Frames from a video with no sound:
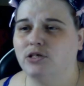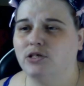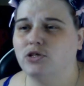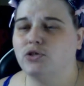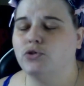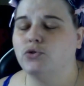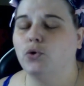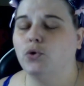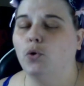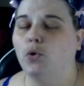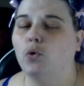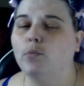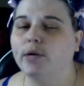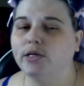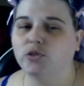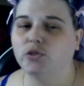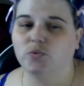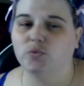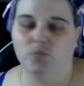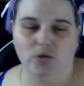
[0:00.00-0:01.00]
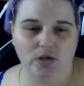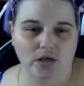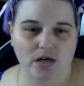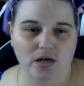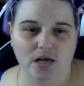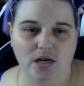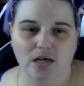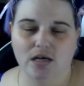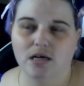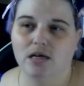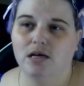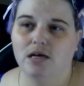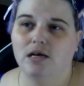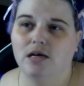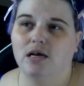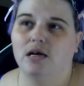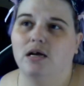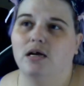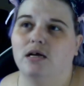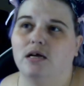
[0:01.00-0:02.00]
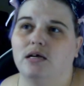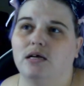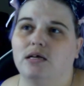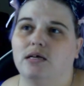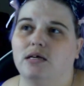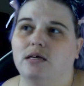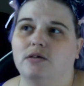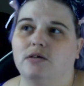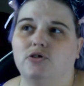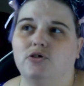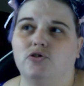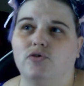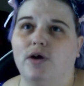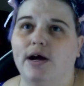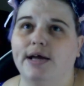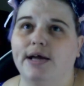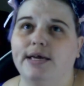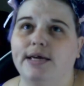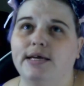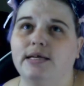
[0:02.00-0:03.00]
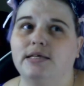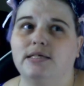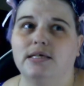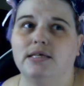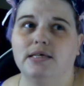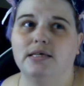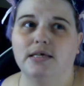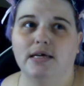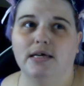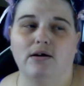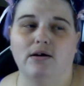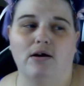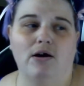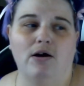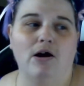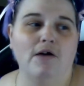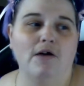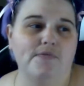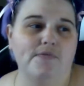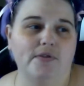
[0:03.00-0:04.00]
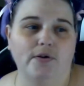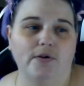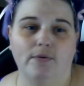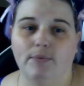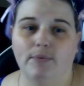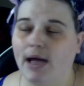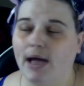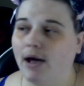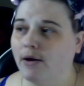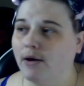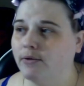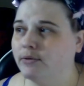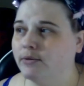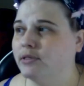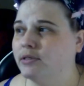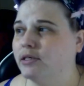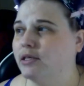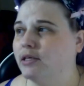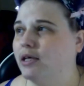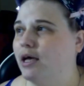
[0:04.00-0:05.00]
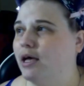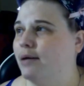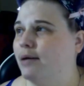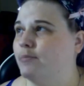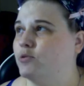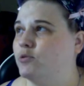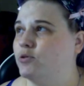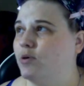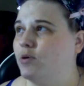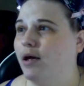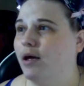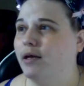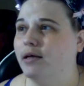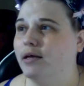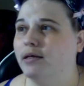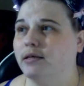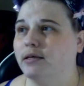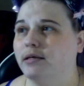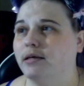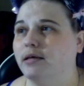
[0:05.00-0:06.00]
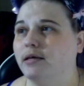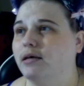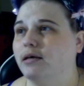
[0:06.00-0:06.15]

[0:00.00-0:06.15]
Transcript: so much work trying to get off the ground. Okay,